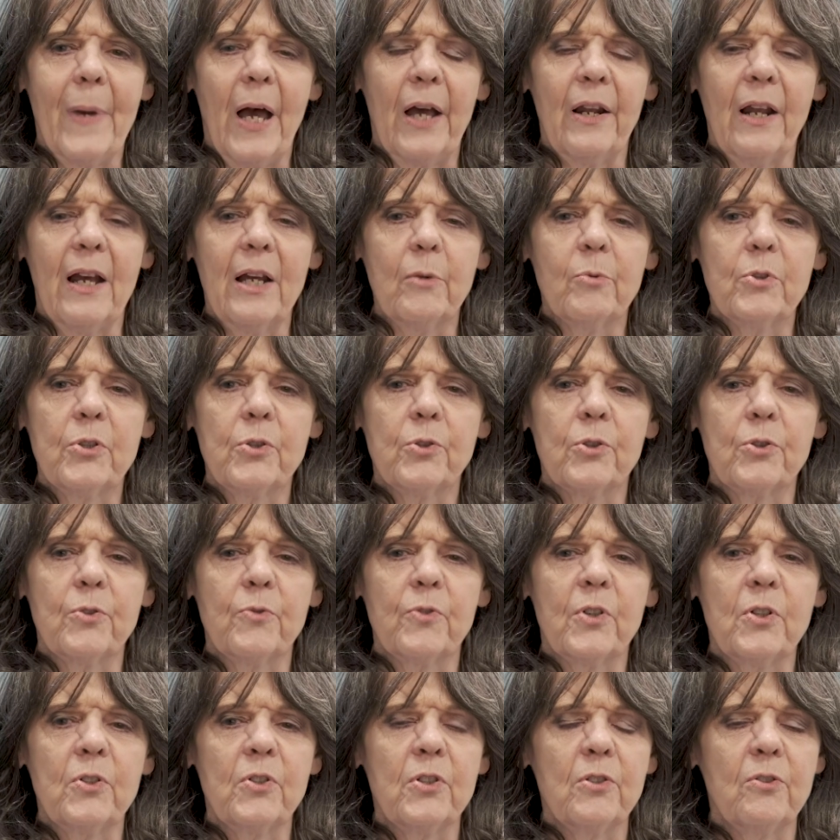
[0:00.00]
And I was sort of
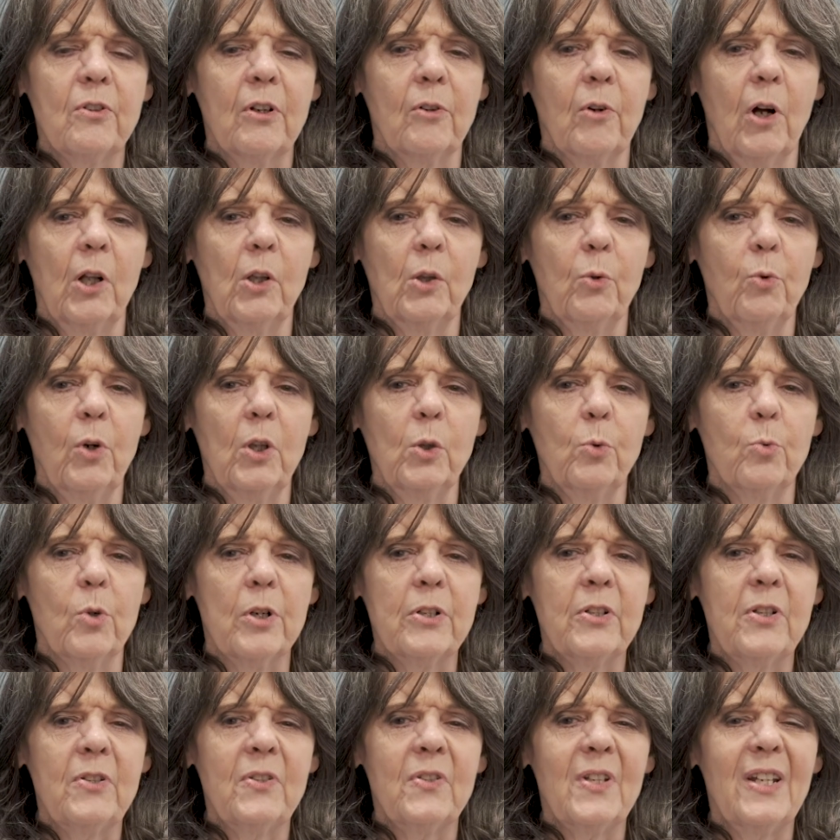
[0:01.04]
considering, well,
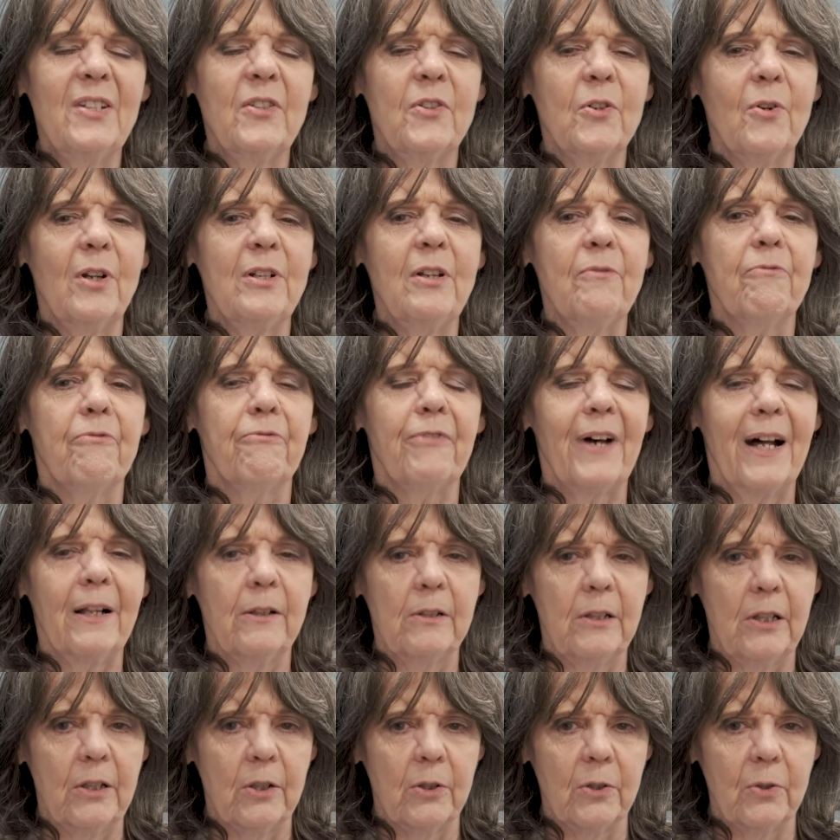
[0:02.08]
what is there any
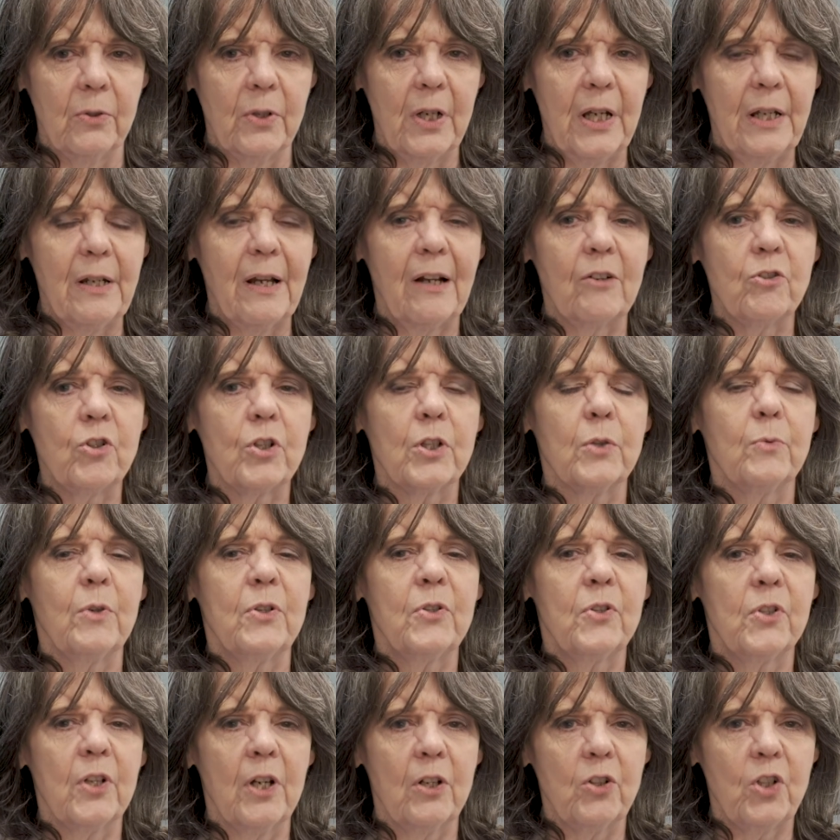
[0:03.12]
value in actually
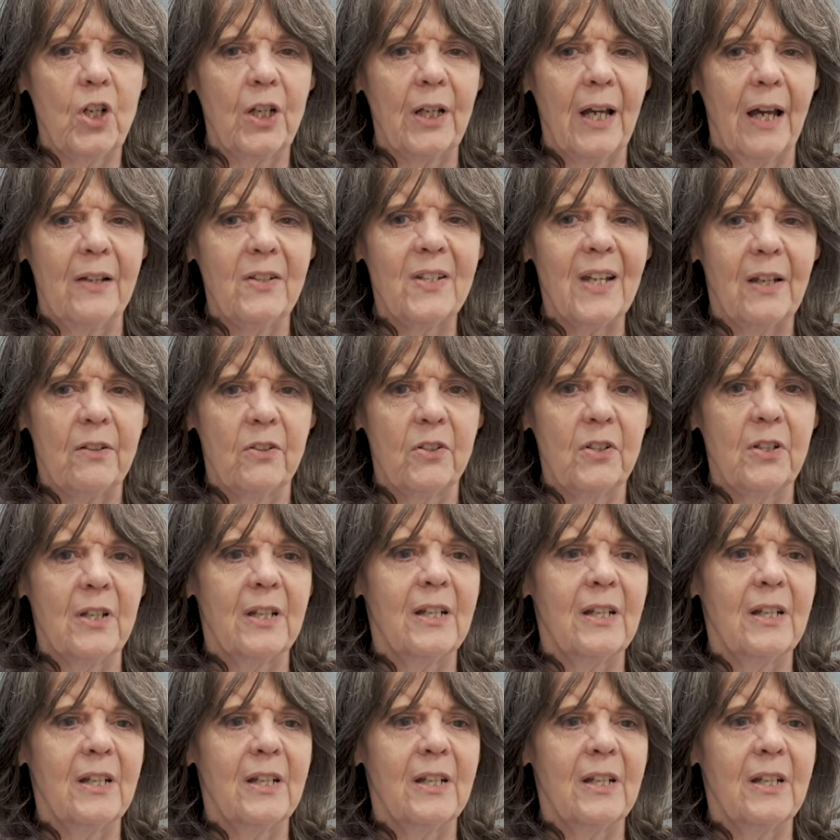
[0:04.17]
researching identity?